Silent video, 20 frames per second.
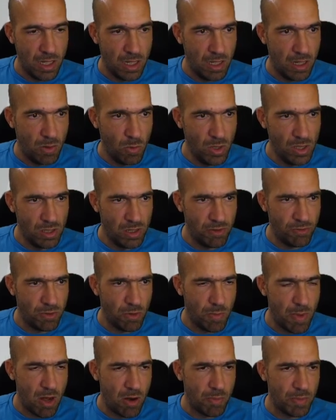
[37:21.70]
We learn
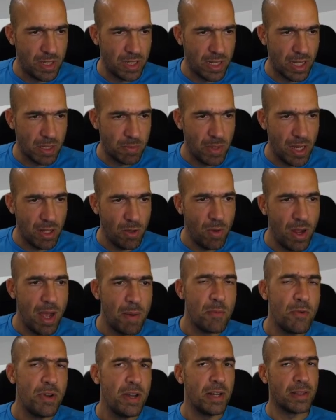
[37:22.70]
from our mistakes. By the
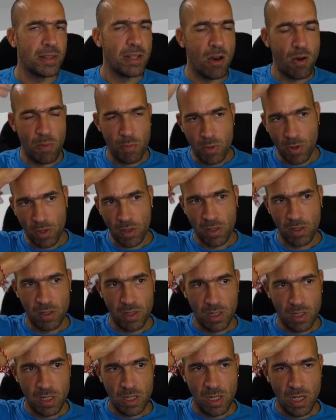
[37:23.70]
way, I'm reading now a book.
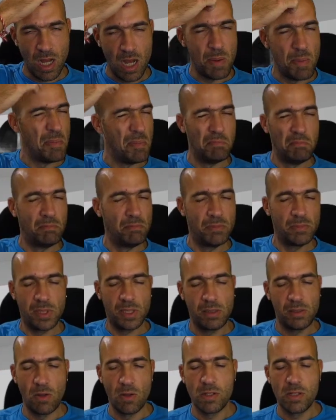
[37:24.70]
I'm
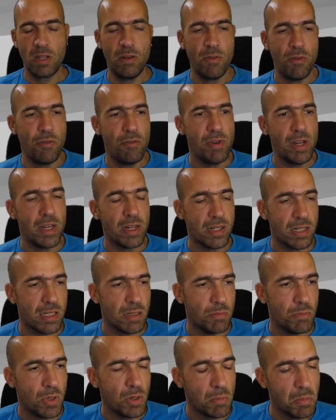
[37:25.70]
constantly reading
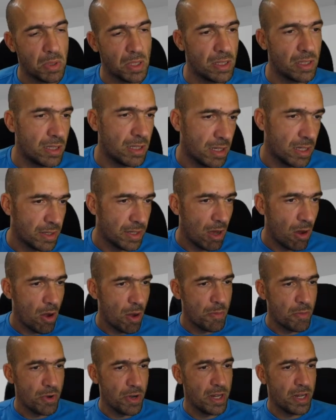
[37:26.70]
some book, but now
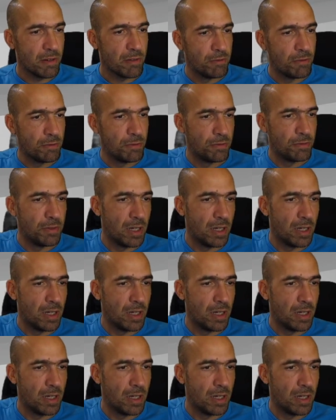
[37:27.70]
I'm reading...